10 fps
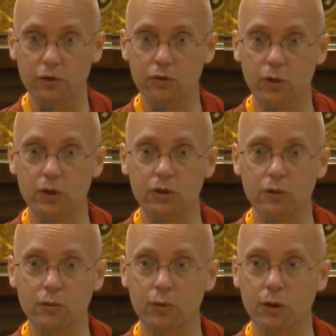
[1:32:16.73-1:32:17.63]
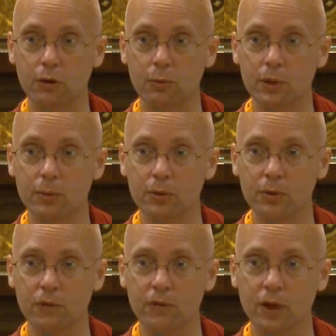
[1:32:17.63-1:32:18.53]
situations with the other people
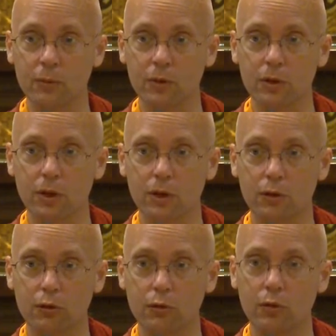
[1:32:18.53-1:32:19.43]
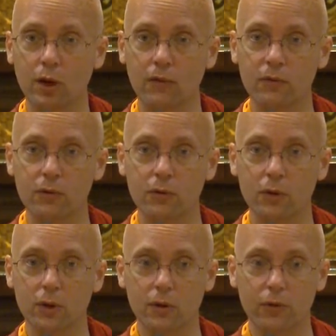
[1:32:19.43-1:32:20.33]
in your family, and so you
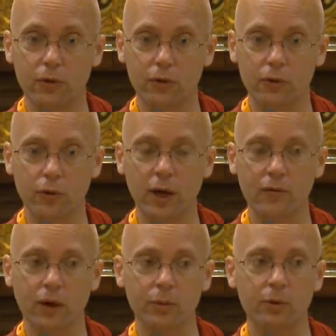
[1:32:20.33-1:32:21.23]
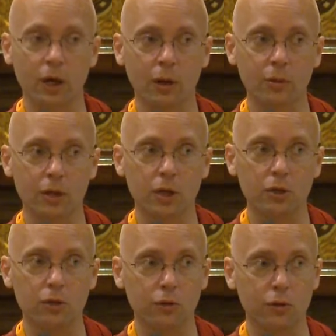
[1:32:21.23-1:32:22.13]
have
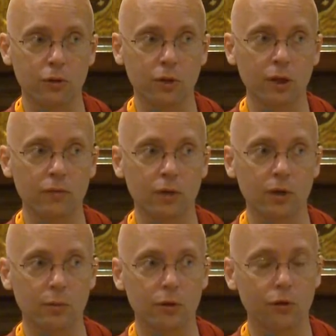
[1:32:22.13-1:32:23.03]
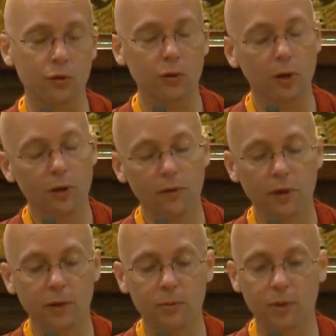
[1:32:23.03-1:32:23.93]
obligations in your lifetime. And so
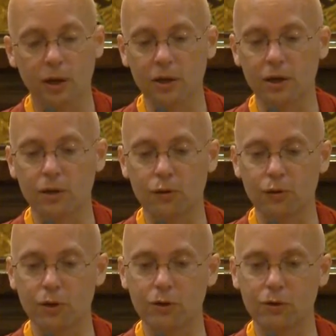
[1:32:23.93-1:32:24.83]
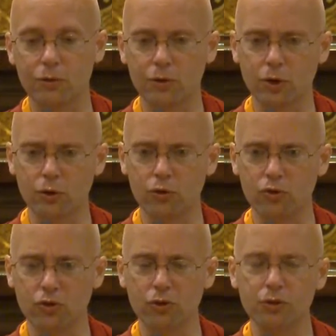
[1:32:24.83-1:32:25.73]
I can't say to you, no,
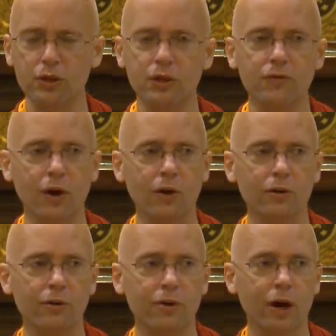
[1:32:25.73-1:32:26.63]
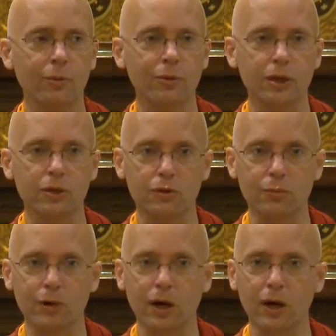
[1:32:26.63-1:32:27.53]
you should leave all your
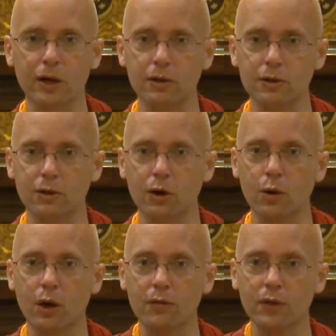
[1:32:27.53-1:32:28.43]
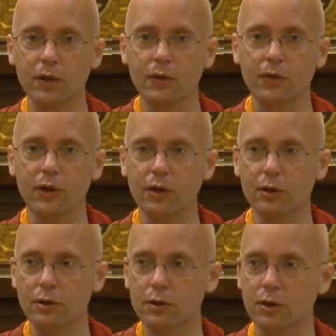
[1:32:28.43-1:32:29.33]
obligations behind and go off
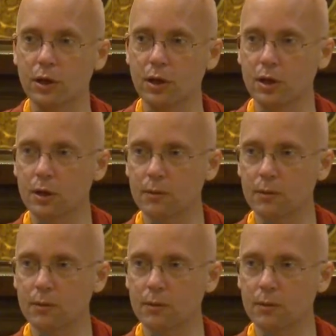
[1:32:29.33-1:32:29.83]
and